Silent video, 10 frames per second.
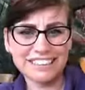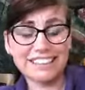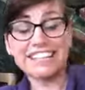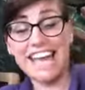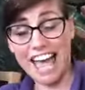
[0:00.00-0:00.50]

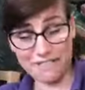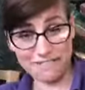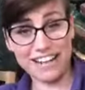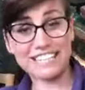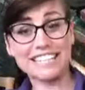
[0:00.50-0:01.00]
Yeah,
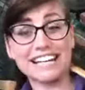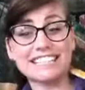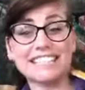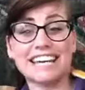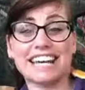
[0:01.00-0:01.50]

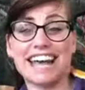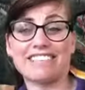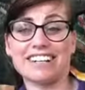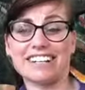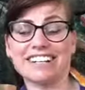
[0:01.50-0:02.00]
fantastic,
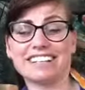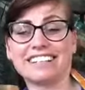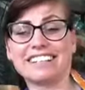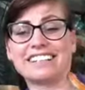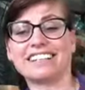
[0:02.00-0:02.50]
Aaron.
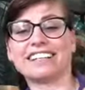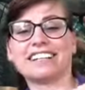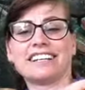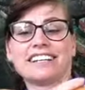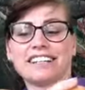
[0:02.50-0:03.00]

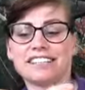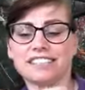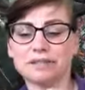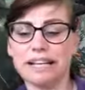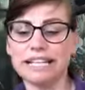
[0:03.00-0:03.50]

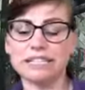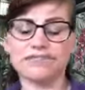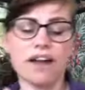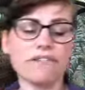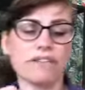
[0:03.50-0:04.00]
So it is
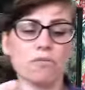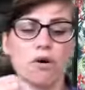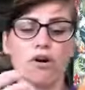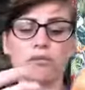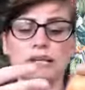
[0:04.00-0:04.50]
very
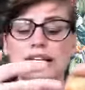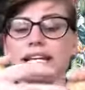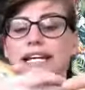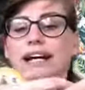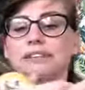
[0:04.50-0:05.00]
warm in
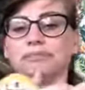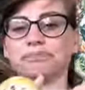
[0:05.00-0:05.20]
here.